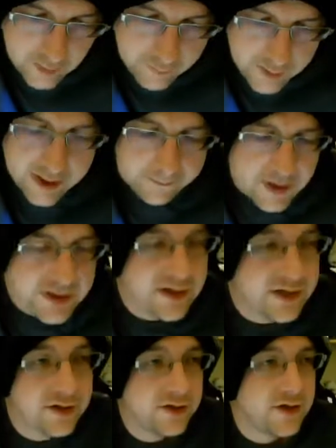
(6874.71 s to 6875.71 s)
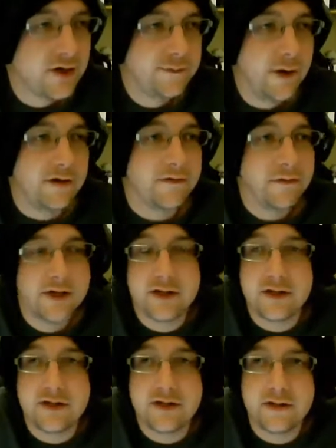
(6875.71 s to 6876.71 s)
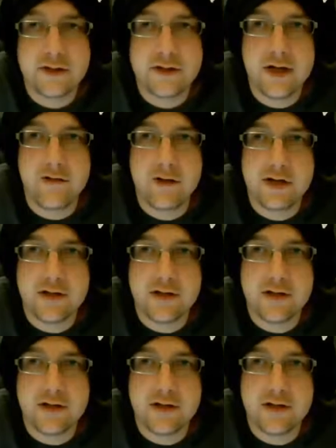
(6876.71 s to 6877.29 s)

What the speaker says: but yeah, it's just a nice buff. It's an increase